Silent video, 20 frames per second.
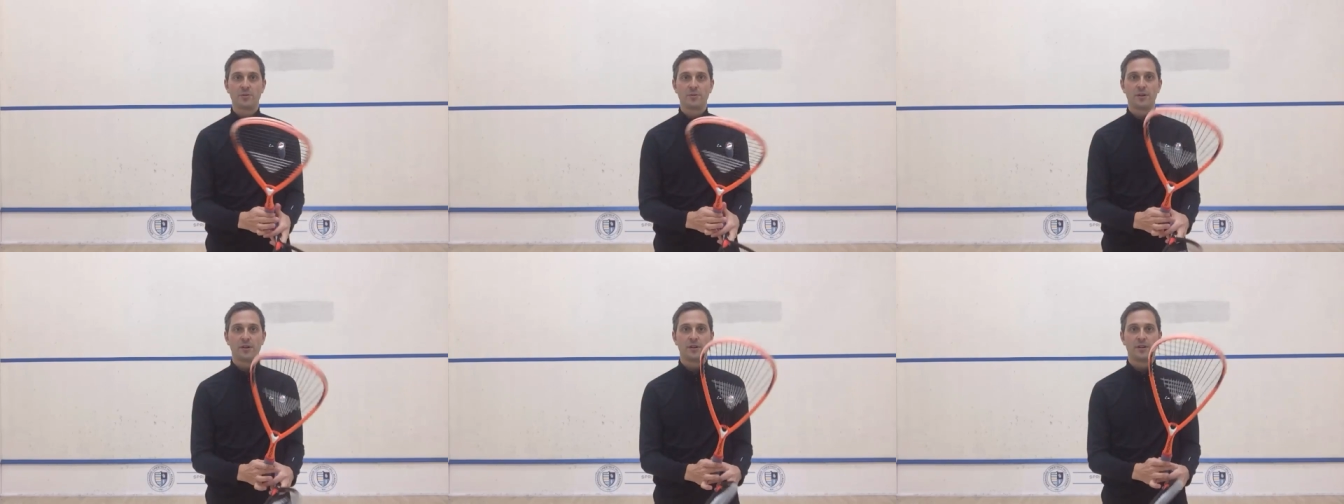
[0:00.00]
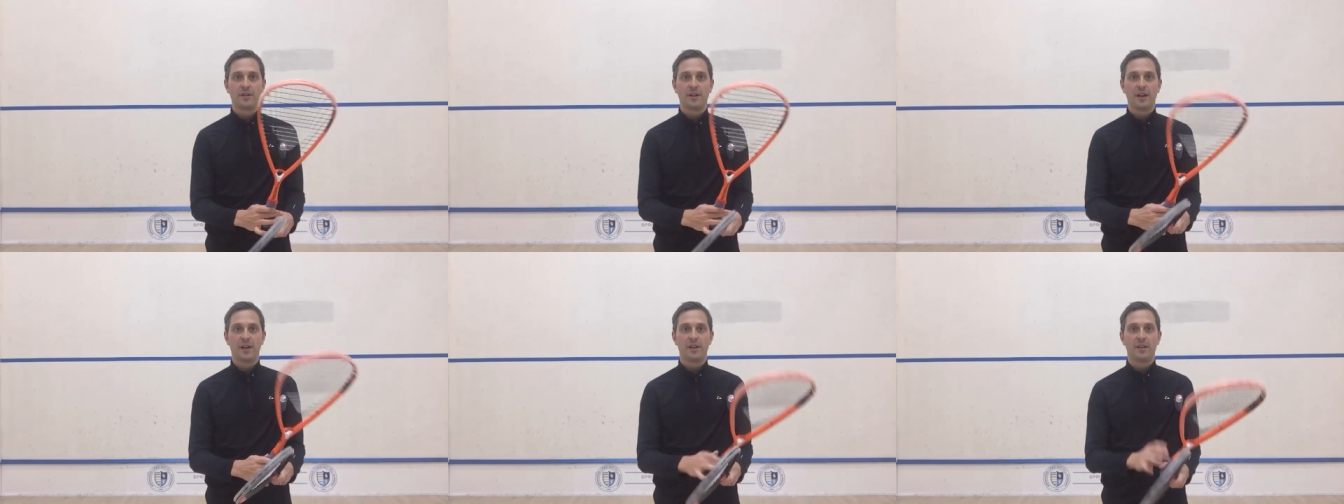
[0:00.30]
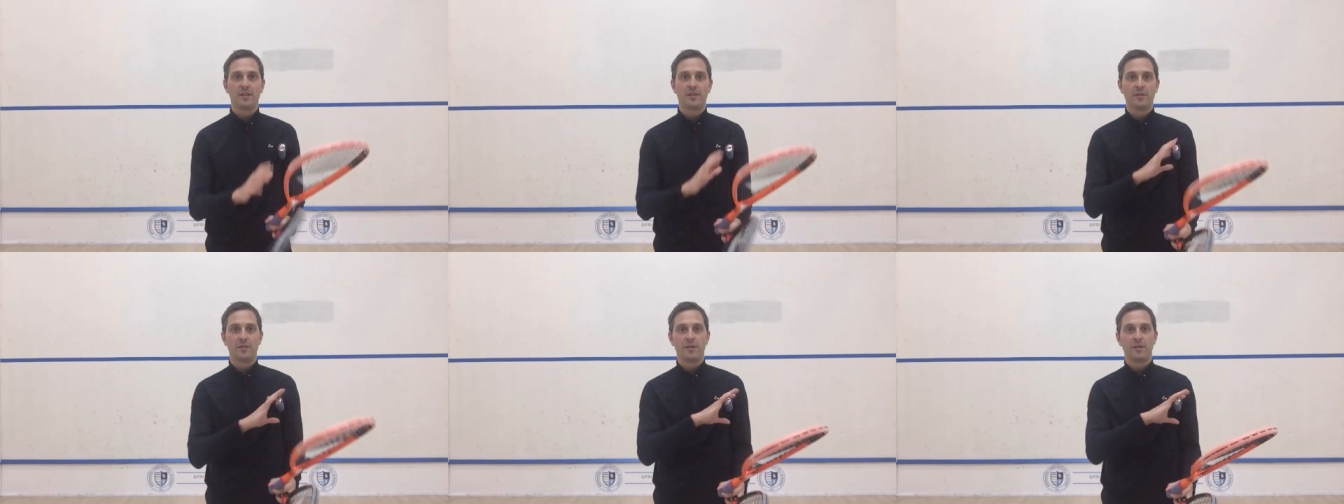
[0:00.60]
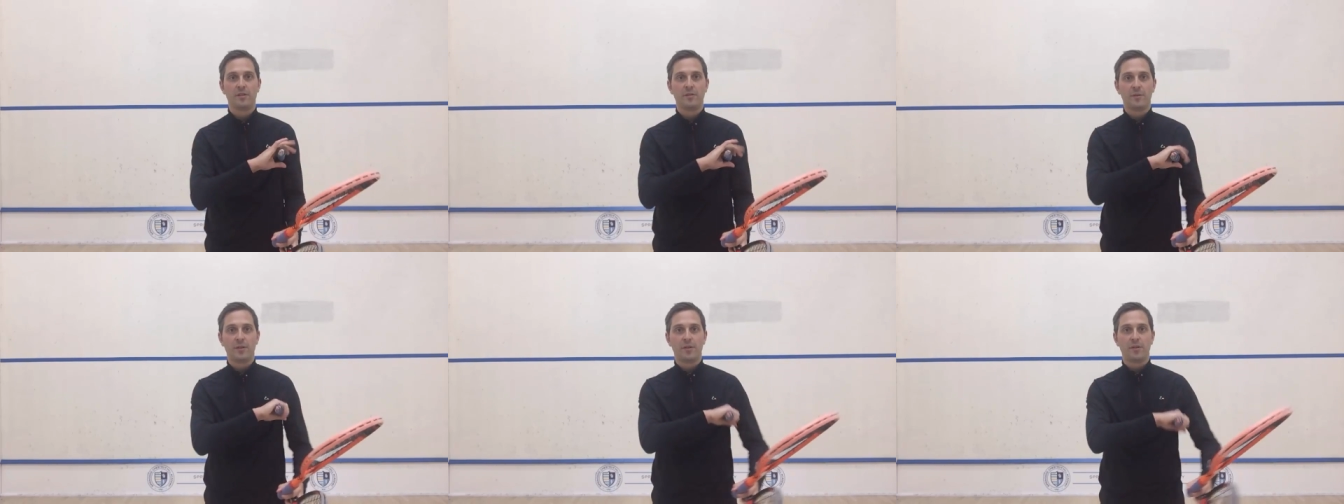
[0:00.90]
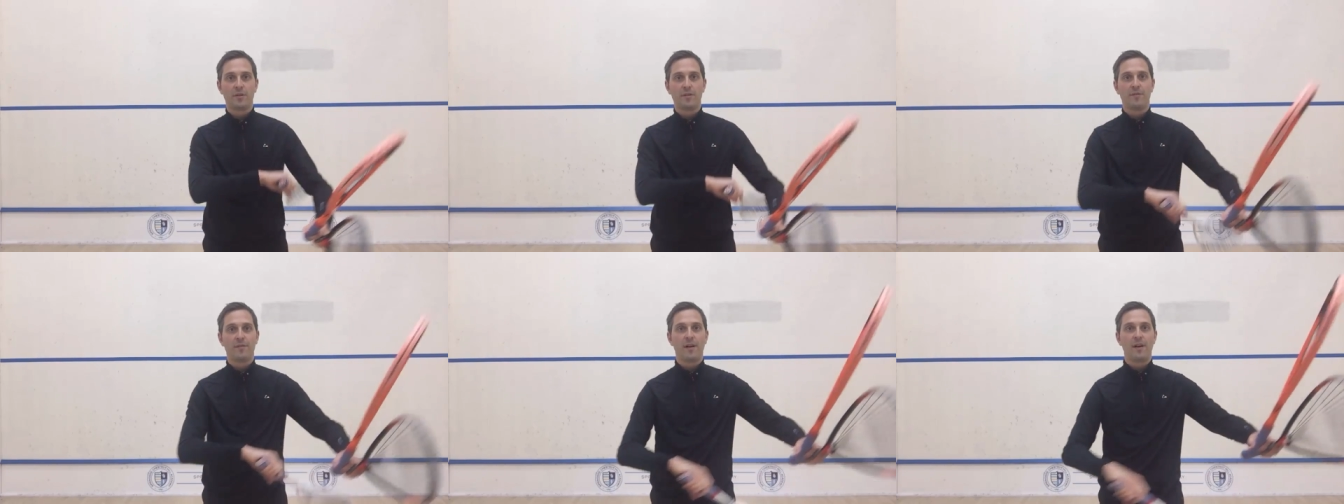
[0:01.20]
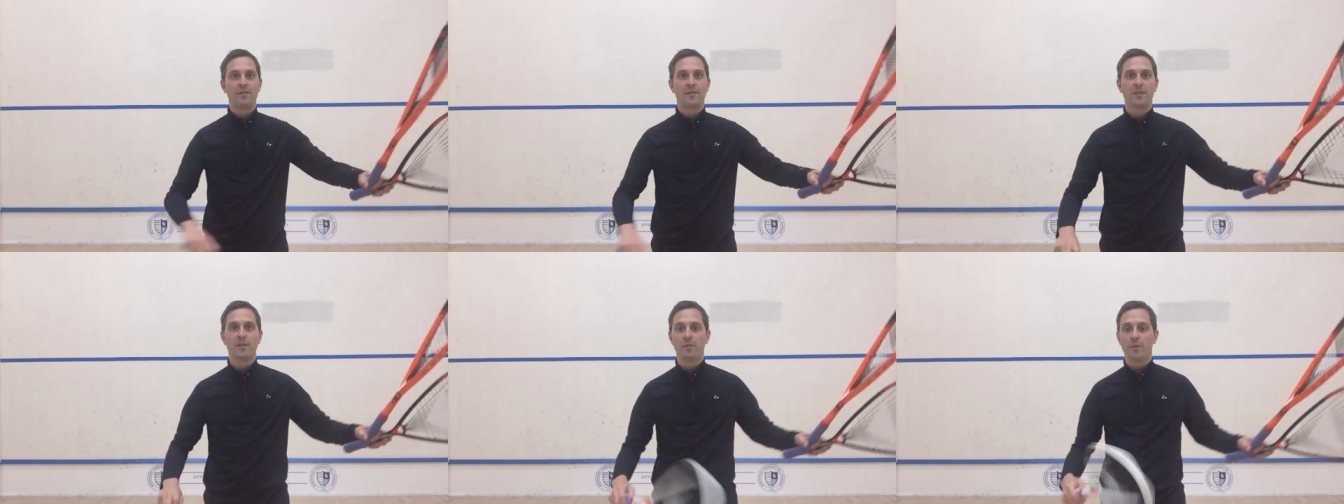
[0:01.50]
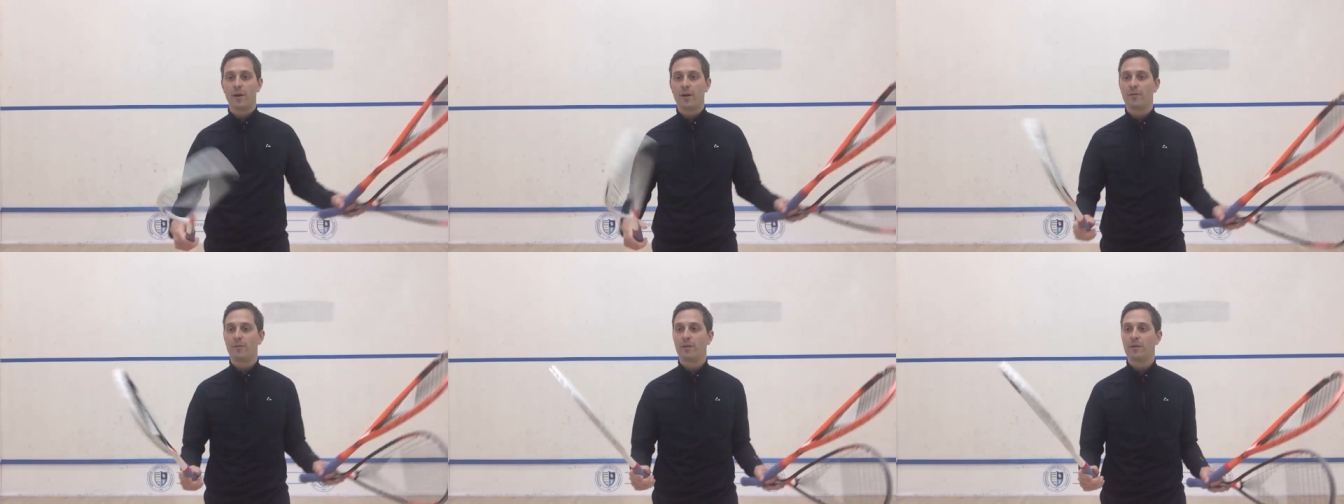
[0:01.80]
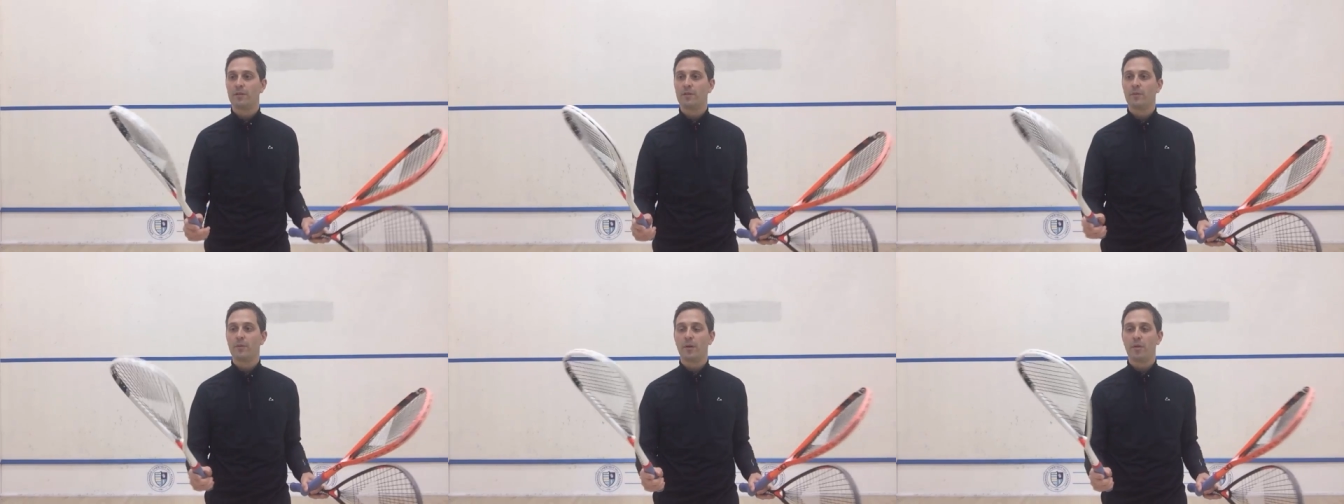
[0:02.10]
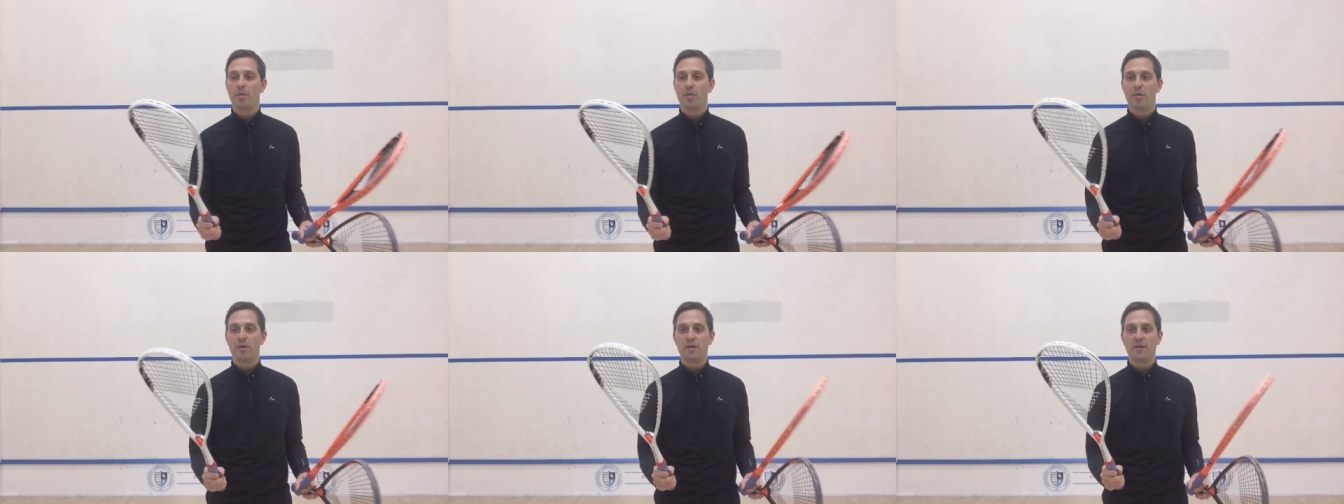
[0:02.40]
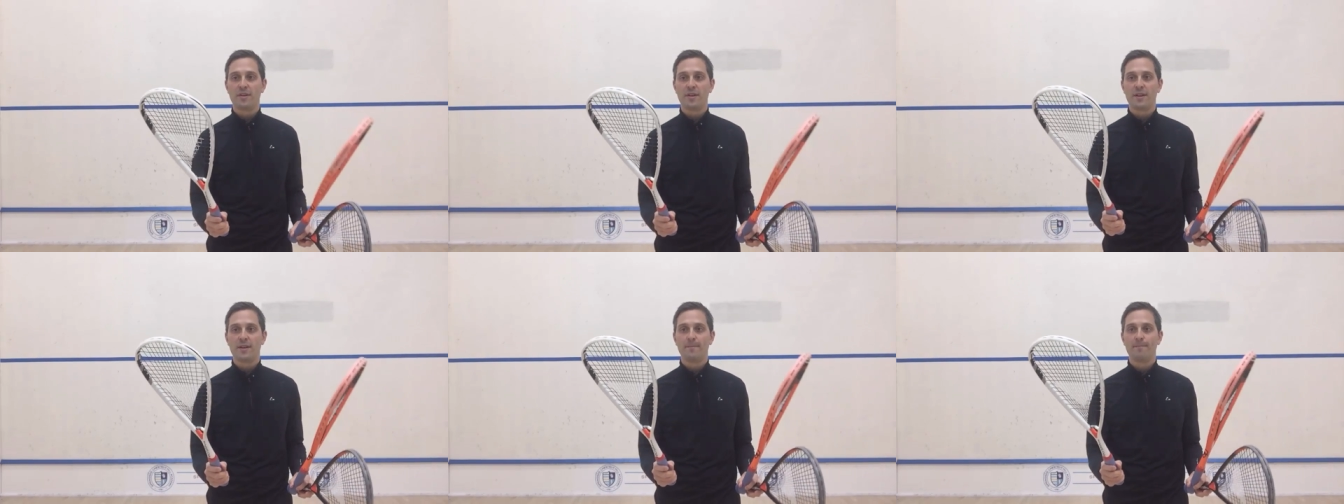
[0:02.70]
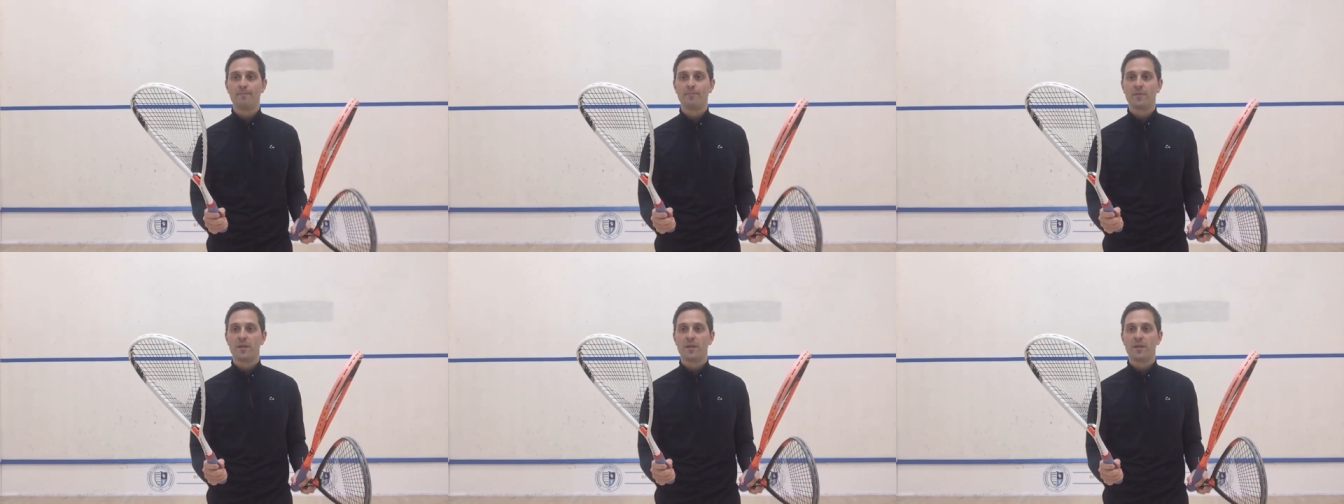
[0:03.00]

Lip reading: one and the 135 and the white one, the 130,